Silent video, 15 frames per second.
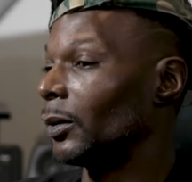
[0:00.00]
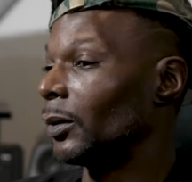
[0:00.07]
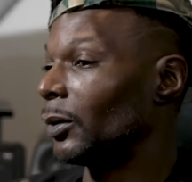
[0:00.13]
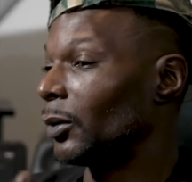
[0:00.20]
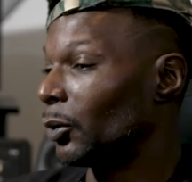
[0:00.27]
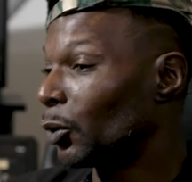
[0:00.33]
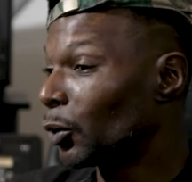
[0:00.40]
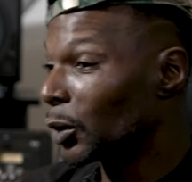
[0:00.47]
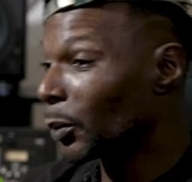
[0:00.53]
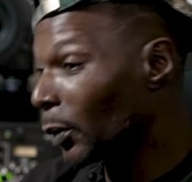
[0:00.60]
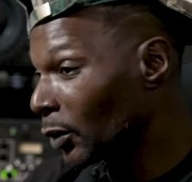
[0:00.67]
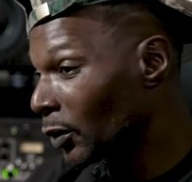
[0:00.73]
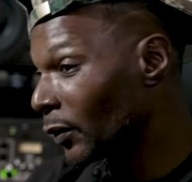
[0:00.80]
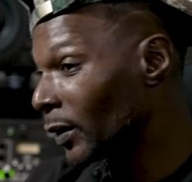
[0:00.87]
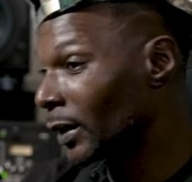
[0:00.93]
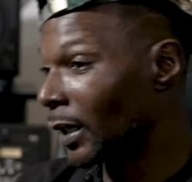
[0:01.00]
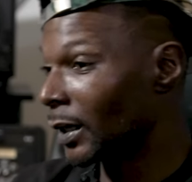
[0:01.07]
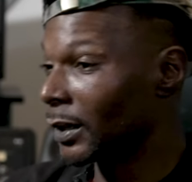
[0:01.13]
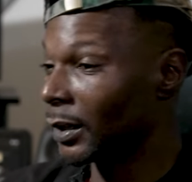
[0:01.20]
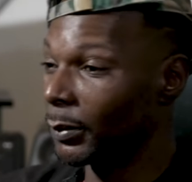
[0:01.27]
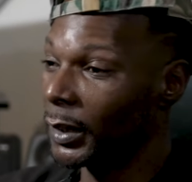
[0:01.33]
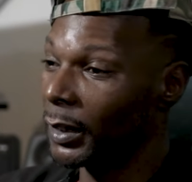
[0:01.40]
You supposed to reach out
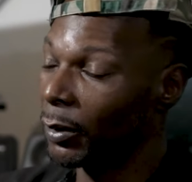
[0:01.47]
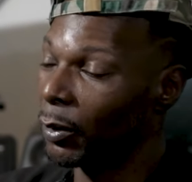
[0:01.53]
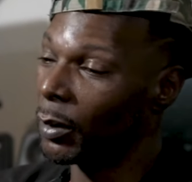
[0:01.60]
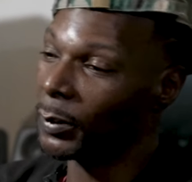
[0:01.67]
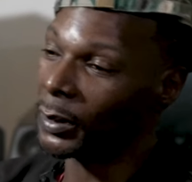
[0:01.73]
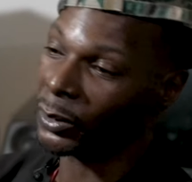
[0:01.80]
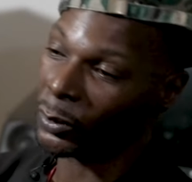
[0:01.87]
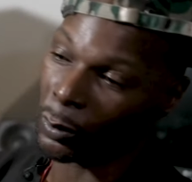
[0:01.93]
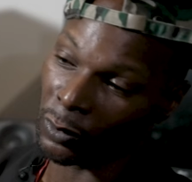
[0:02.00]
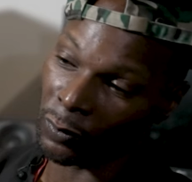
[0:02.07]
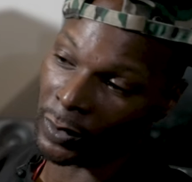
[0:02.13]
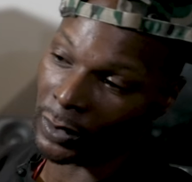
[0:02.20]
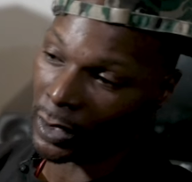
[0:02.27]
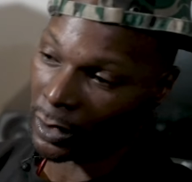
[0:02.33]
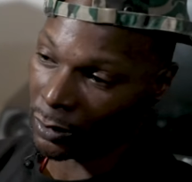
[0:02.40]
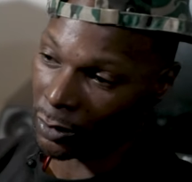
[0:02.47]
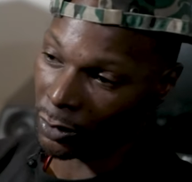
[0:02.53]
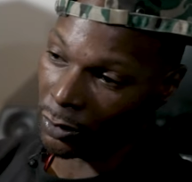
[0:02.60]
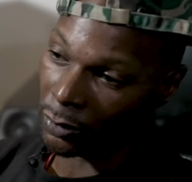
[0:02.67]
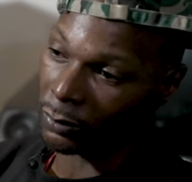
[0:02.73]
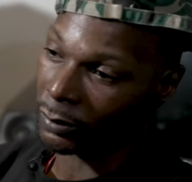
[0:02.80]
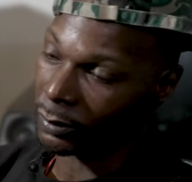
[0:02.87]
to me, or am I supposed to reach out to
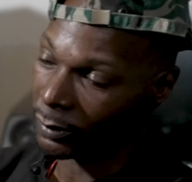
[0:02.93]
you?